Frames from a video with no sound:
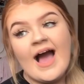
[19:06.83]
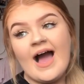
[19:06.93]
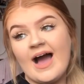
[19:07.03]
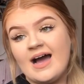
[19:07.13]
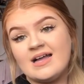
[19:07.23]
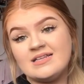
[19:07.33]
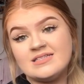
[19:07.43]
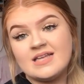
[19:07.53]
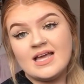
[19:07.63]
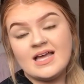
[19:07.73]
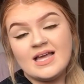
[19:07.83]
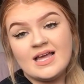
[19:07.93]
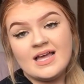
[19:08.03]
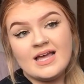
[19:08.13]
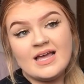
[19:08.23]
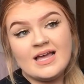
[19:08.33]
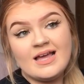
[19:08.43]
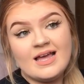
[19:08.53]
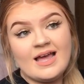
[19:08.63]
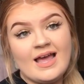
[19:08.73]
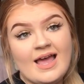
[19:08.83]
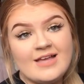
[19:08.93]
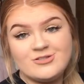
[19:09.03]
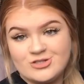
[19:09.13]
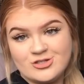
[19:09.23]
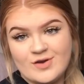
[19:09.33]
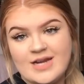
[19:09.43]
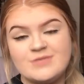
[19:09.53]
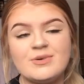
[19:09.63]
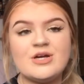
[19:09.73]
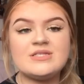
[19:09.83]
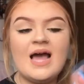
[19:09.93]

And it's just strange because